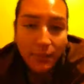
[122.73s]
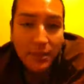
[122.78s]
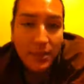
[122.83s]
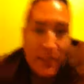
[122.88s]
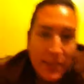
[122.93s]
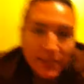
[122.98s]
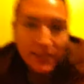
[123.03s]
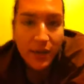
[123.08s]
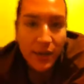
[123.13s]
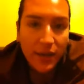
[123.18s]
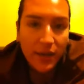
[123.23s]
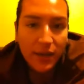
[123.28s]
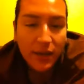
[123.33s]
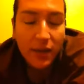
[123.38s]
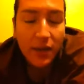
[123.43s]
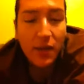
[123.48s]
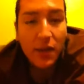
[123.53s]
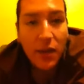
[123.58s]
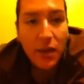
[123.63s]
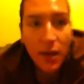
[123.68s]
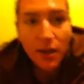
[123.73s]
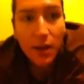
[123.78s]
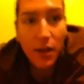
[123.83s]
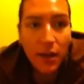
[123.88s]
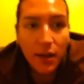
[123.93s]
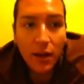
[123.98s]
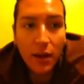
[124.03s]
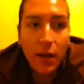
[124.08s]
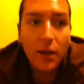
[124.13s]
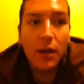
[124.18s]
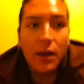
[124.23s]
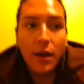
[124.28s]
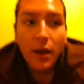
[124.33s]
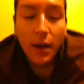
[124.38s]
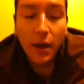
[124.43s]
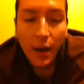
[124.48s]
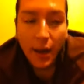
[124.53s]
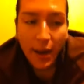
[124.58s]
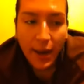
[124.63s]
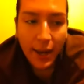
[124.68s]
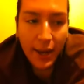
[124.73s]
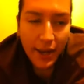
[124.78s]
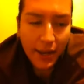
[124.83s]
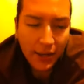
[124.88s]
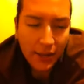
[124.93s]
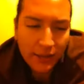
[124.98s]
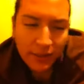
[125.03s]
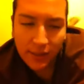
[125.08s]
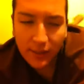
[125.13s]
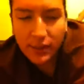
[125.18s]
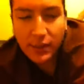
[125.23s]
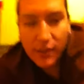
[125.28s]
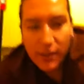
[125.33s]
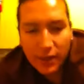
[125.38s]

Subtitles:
been singing. And